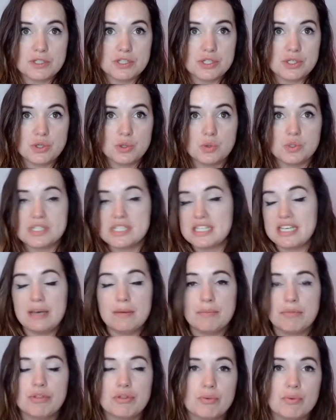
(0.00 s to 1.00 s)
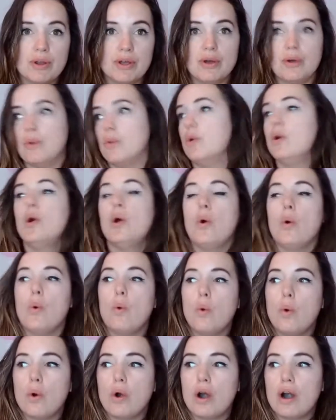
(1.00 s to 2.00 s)
to skim through,
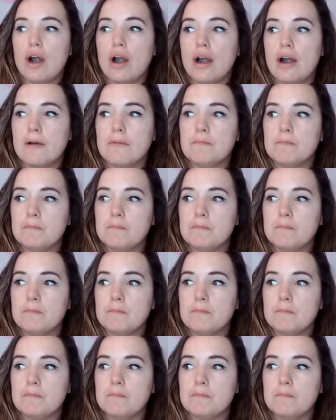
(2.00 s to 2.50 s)
or